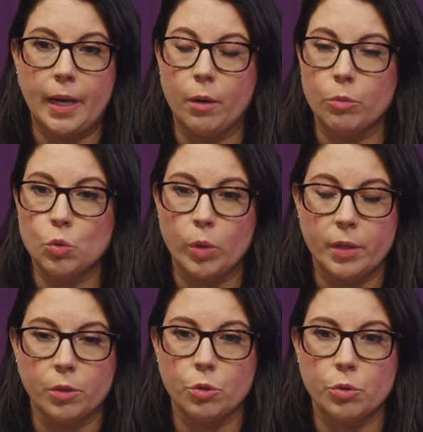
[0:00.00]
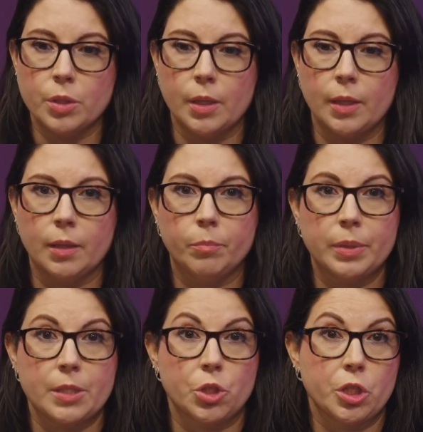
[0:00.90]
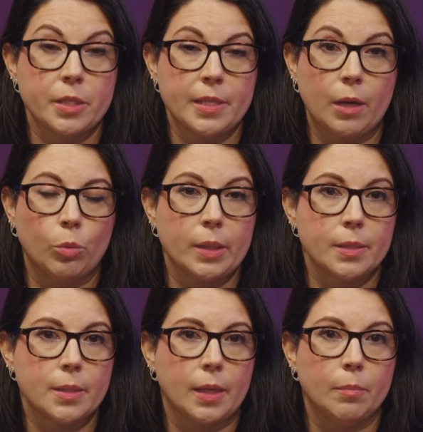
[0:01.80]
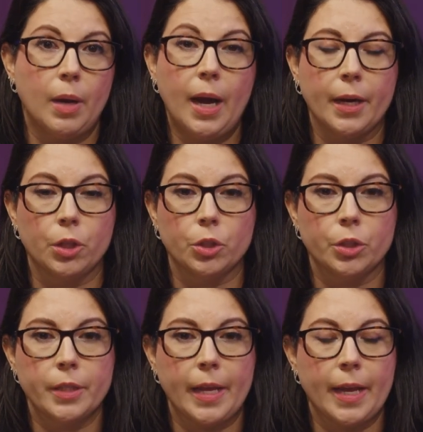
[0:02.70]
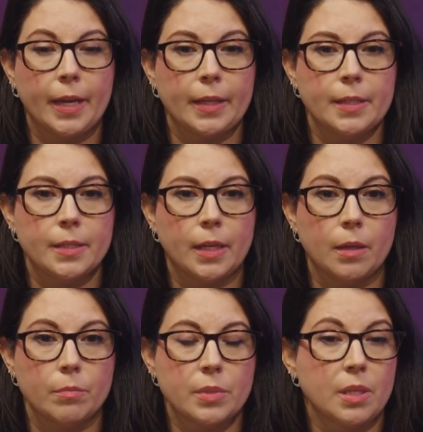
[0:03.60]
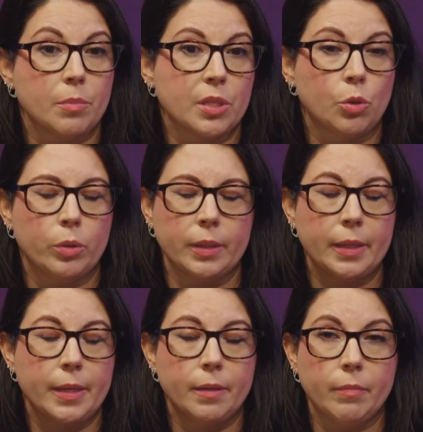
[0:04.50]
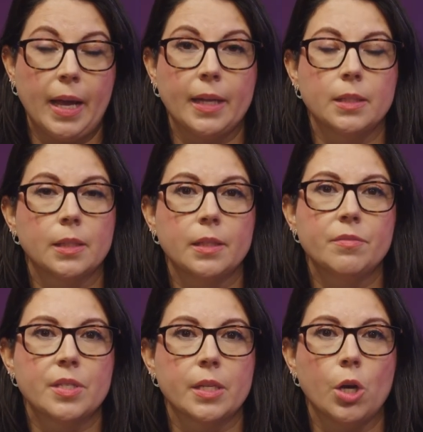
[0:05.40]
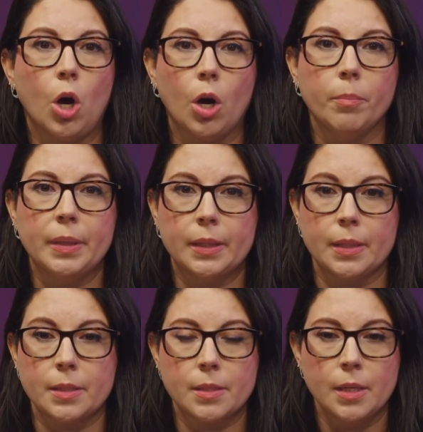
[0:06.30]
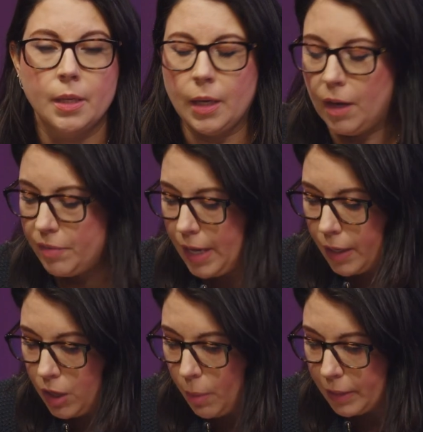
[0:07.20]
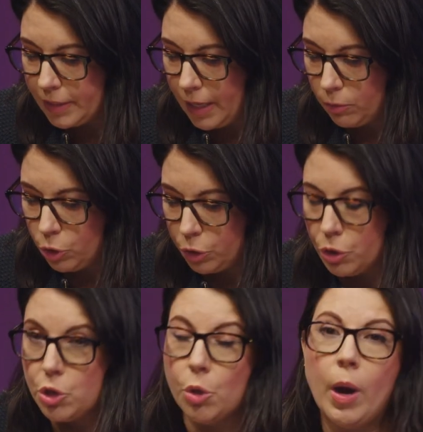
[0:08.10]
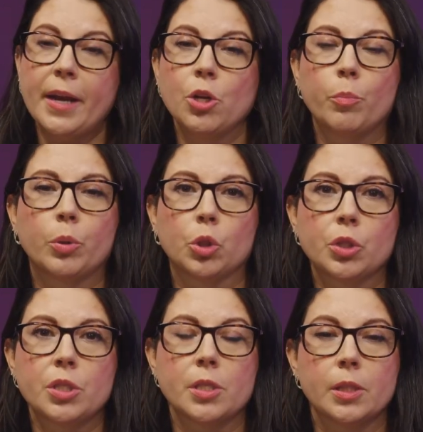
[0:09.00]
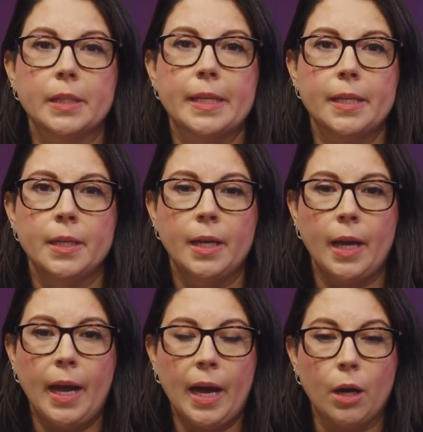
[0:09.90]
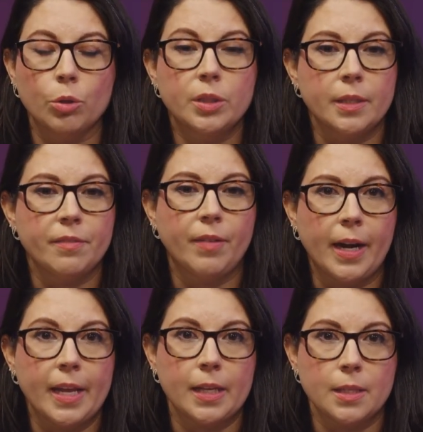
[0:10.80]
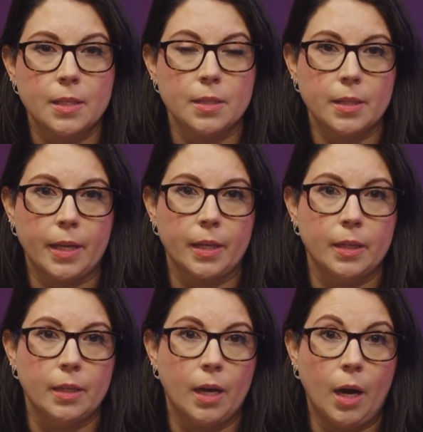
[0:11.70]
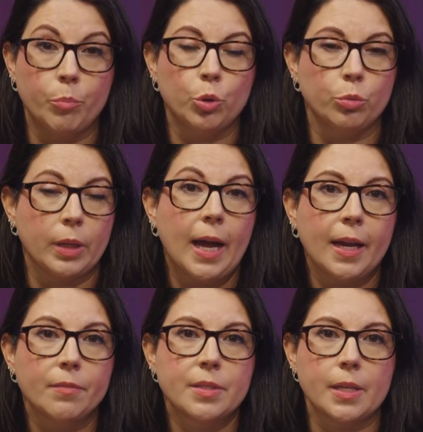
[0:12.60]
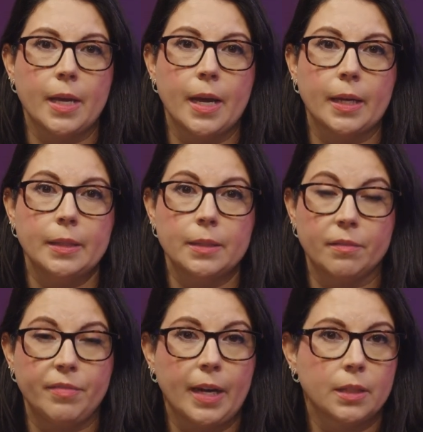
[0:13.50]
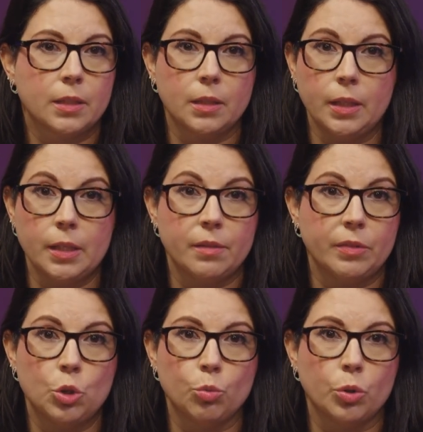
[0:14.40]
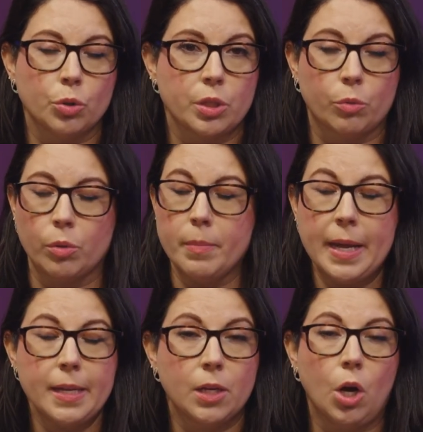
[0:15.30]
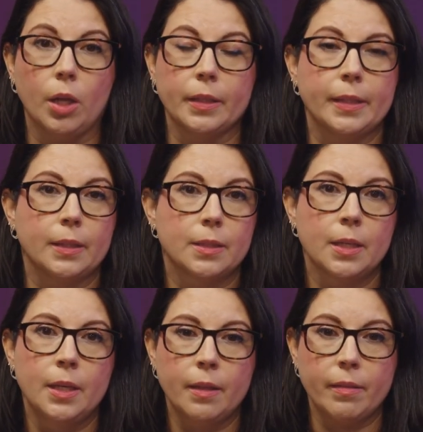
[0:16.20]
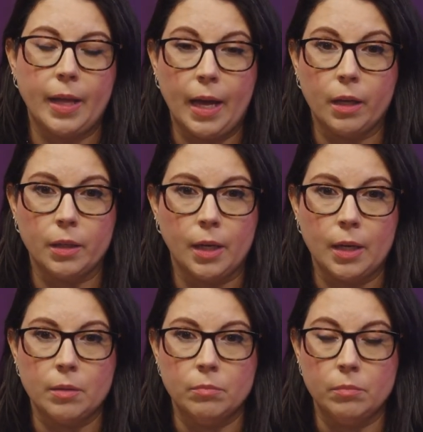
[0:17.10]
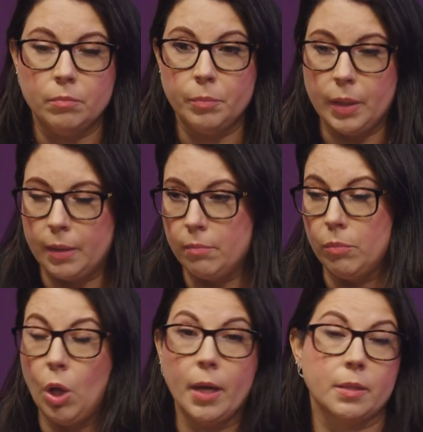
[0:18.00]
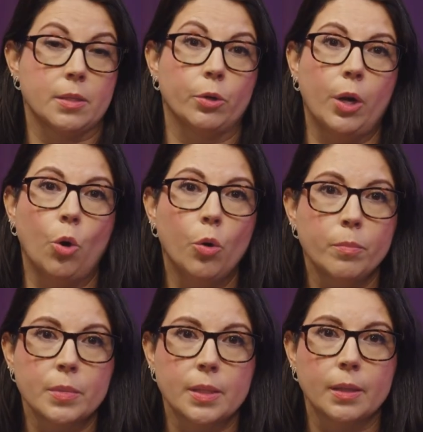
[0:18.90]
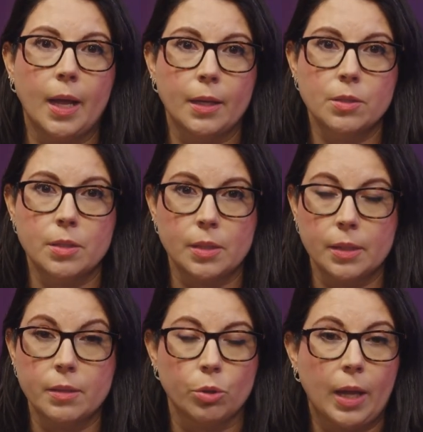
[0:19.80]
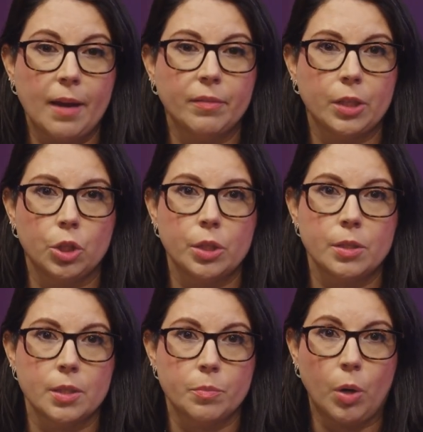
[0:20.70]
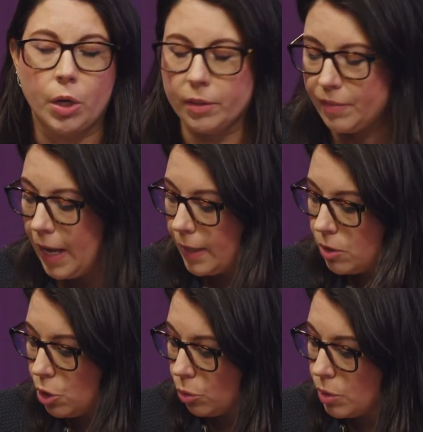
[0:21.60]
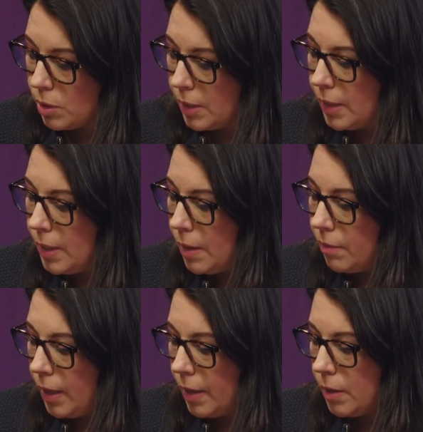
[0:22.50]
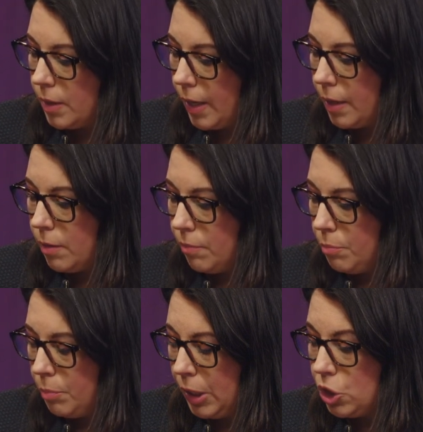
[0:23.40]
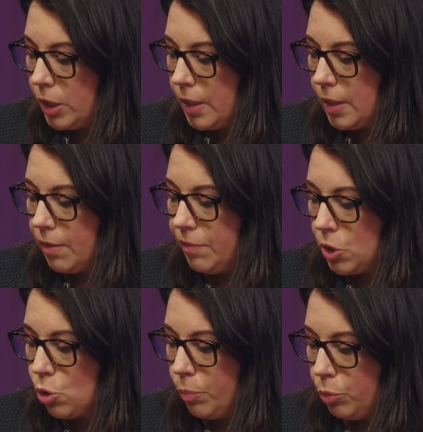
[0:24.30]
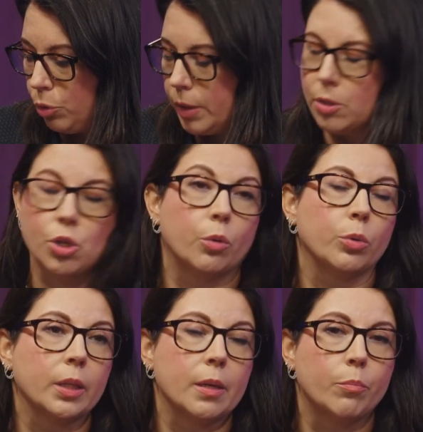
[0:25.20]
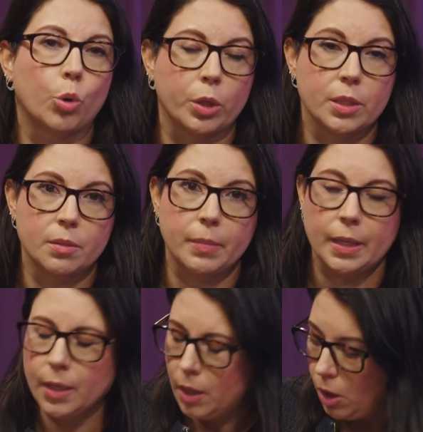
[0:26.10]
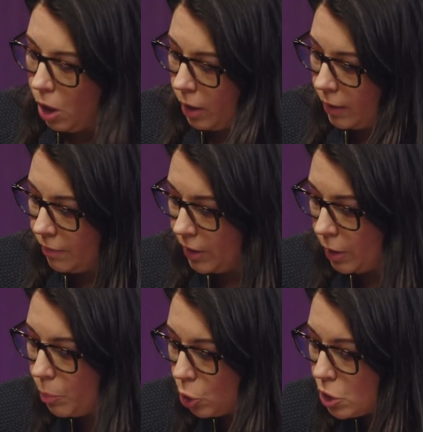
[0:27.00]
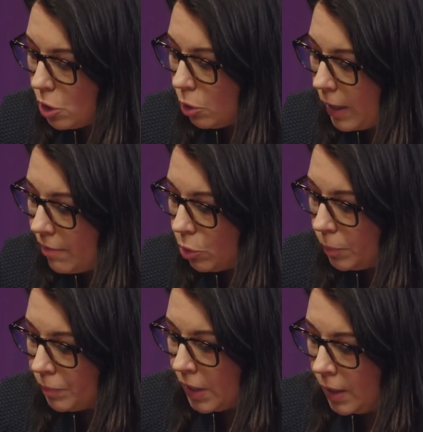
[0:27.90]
I was one of those positions that was hired and subsequently had to leave City Hall because of the economic downturn. So I know personally how city finances can uproot lives and affect individuals. There were many colleagues that lost their homes and lost their livelihoods as part of that. So city and budgeting and fiscal prudence are really important to me on a very personal level.